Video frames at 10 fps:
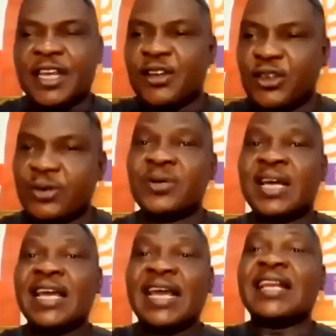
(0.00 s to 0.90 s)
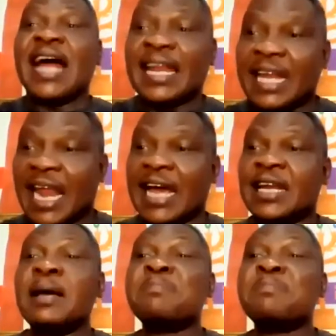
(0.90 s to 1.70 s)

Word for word: in you in that land